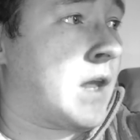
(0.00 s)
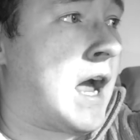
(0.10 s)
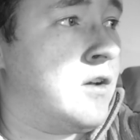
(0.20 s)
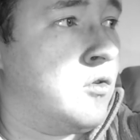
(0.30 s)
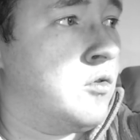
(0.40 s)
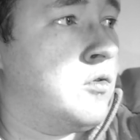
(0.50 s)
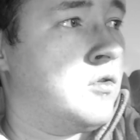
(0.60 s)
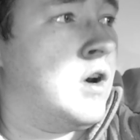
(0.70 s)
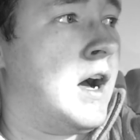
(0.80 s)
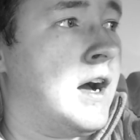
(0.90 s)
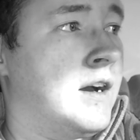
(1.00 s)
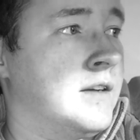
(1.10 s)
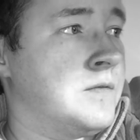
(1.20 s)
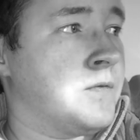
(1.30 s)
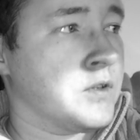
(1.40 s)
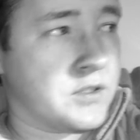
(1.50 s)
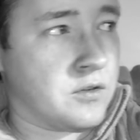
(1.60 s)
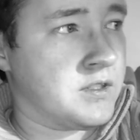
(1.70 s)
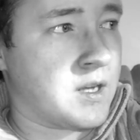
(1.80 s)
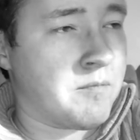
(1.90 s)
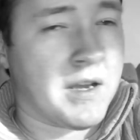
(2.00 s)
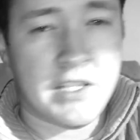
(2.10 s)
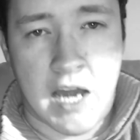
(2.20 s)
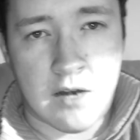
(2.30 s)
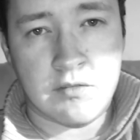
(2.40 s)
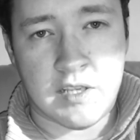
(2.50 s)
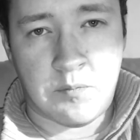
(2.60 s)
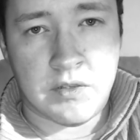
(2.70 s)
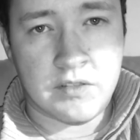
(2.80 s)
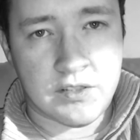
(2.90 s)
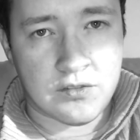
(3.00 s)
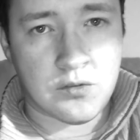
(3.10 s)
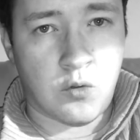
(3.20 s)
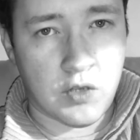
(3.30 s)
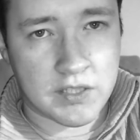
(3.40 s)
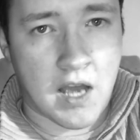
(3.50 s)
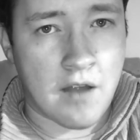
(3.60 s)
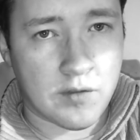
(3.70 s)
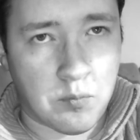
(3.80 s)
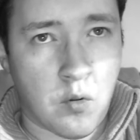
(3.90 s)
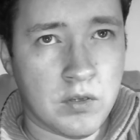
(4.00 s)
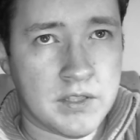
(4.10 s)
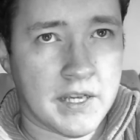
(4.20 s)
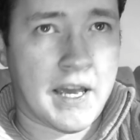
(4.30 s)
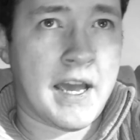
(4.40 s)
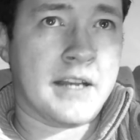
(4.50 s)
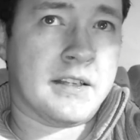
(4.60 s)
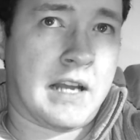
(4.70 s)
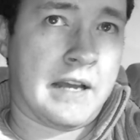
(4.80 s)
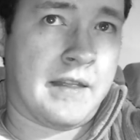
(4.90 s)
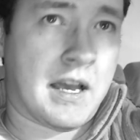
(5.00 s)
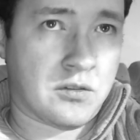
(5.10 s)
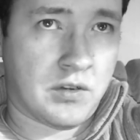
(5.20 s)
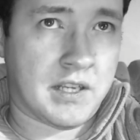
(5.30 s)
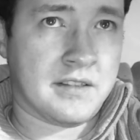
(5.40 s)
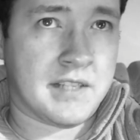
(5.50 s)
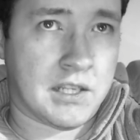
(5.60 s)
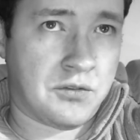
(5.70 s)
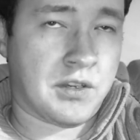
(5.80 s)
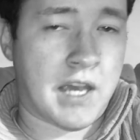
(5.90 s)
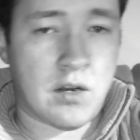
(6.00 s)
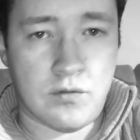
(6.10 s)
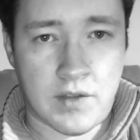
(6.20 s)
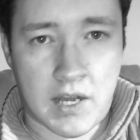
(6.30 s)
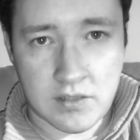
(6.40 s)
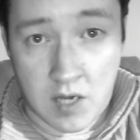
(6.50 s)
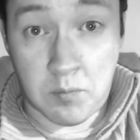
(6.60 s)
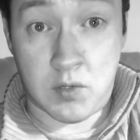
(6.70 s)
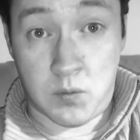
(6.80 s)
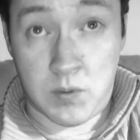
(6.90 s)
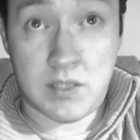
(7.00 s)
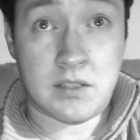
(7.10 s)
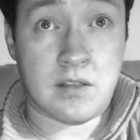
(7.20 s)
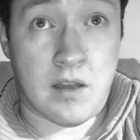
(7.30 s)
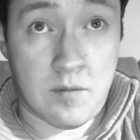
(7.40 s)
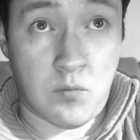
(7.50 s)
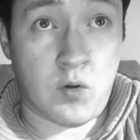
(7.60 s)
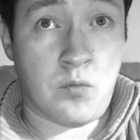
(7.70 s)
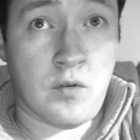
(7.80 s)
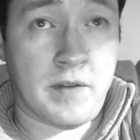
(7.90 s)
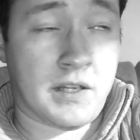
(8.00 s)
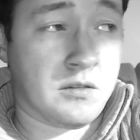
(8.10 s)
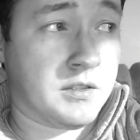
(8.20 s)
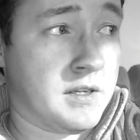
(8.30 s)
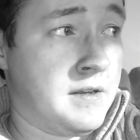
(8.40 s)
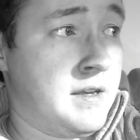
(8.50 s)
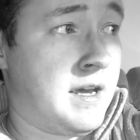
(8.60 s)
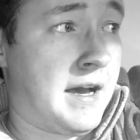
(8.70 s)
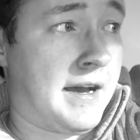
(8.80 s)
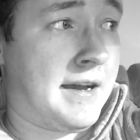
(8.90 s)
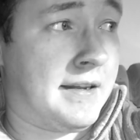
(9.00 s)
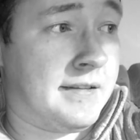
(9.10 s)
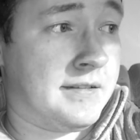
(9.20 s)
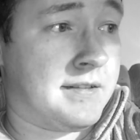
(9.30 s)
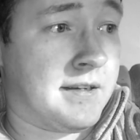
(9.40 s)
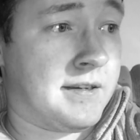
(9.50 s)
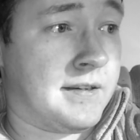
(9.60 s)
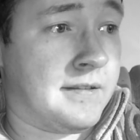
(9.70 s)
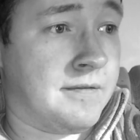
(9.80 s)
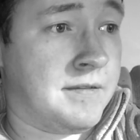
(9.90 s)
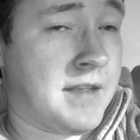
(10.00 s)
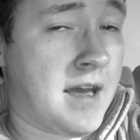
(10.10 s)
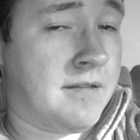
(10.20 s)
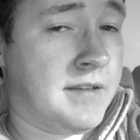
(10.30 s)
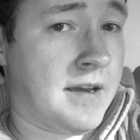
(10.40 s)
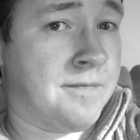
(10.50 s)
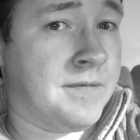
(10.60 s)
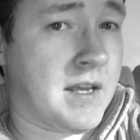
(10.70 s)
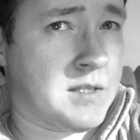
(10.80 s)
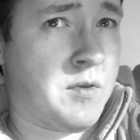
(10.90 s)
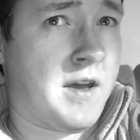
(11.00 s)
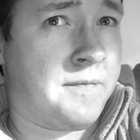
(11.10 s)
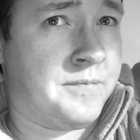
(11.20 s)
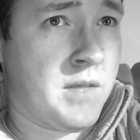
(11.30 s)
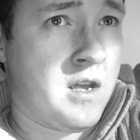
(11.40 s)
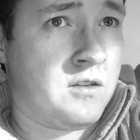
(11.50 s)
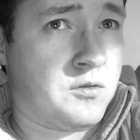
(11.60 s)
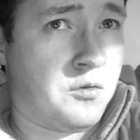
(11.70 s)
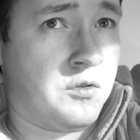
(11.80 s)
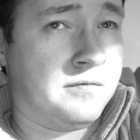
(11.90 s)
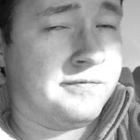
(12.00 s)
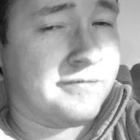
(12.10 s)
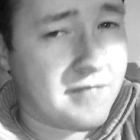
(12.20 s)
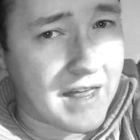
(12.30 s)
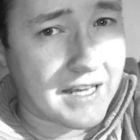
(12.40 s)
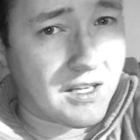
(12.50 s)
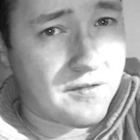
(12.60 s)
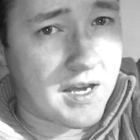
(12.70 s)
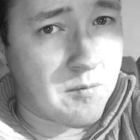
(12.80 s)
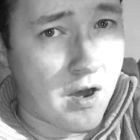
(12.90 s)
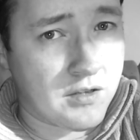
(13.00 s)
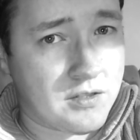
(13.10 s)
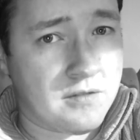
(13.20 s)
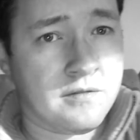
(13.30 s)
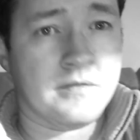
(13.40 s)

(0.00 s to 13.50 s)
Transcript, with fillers: I know uh, for on some of my channels I've been slowly starting to post again and that's going to continue again over the next couple of weeks, uh, more and more videos and uh, yeah, yeah, that's about it. So thank you very much